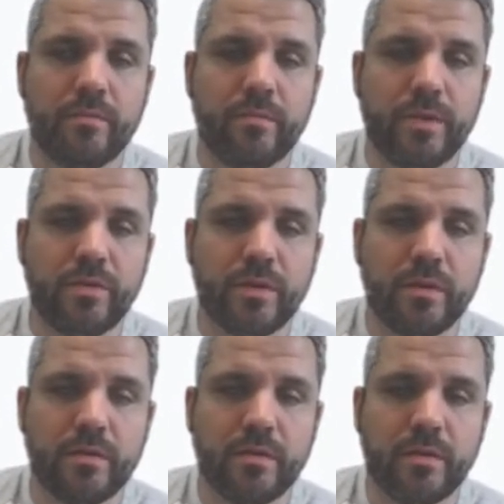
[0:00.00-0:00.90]
You
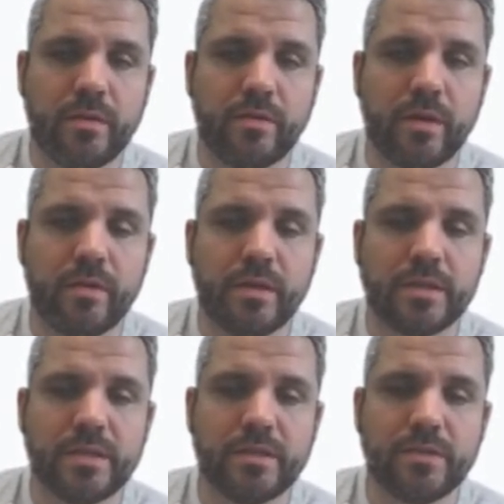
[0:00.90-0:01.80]
can go to
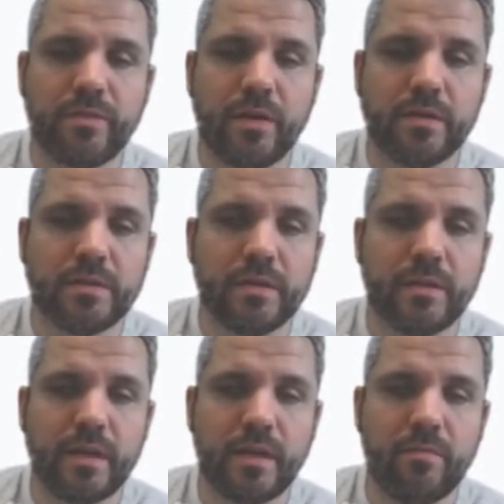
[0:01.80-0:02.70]
extensive fonts and
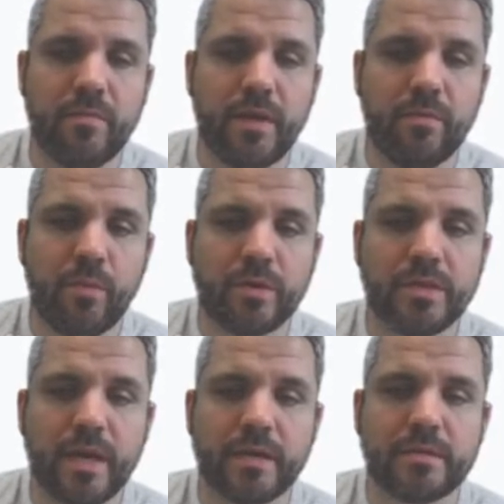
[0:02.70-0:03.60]
get even more
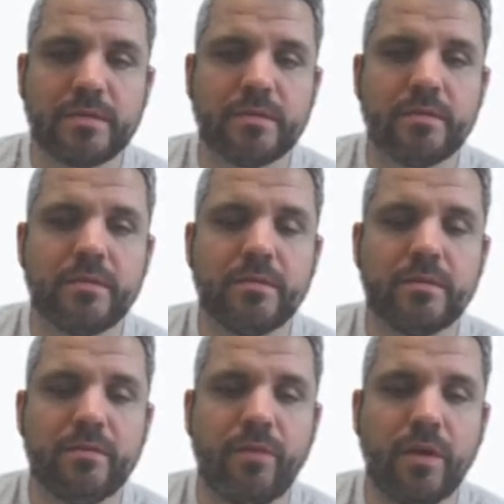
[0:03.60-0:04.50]
text
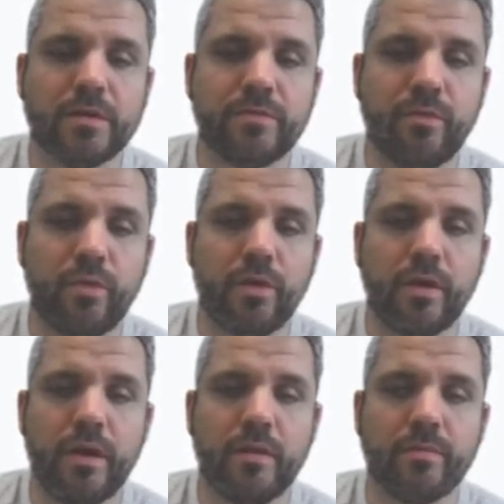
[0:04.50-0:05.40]
fonts
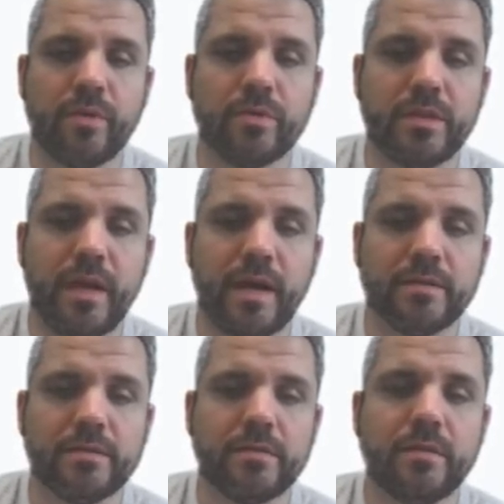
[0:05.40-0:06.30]
for Google
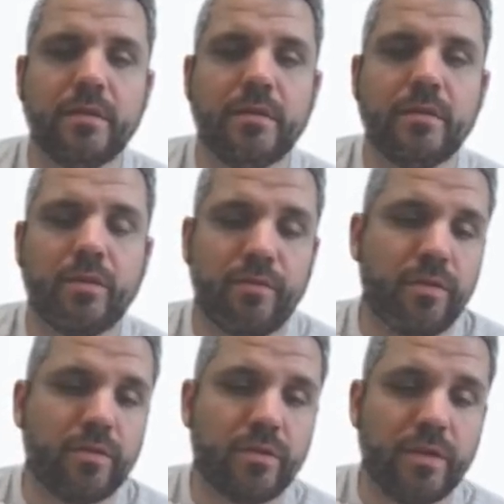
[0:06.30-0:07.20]
Slides or
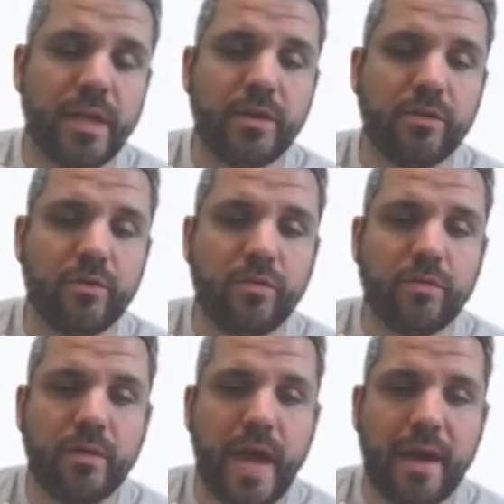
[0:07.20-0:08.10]
for any Google
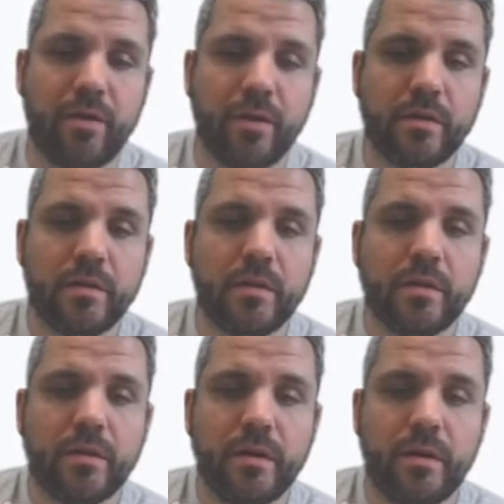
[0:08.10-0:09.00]
add-on
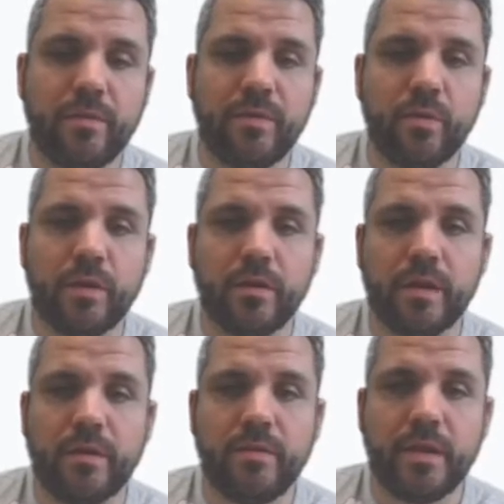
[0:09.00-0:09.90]
if you want to
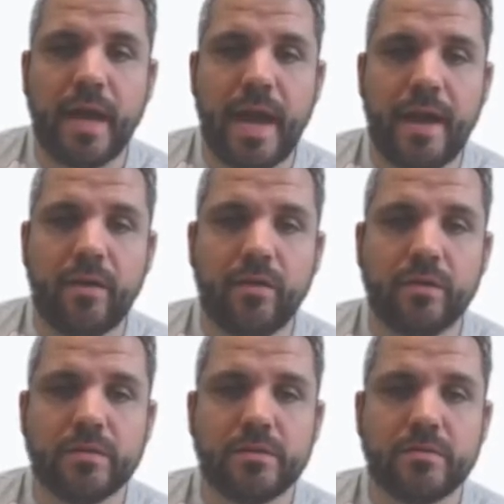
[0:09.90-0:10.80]
look in the
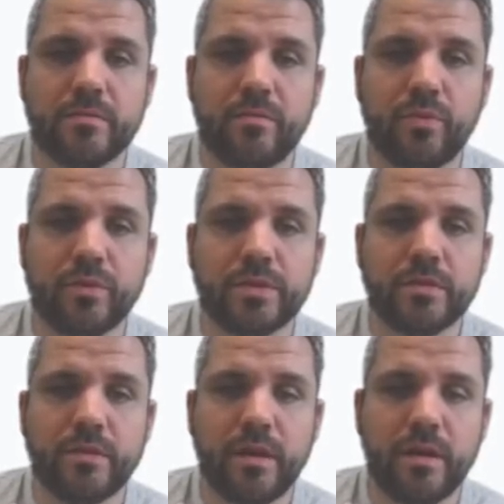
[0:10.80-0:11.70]
add-ons
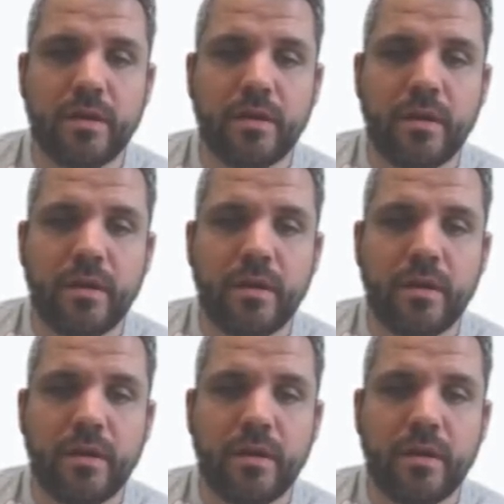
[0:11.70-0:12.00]
portion here.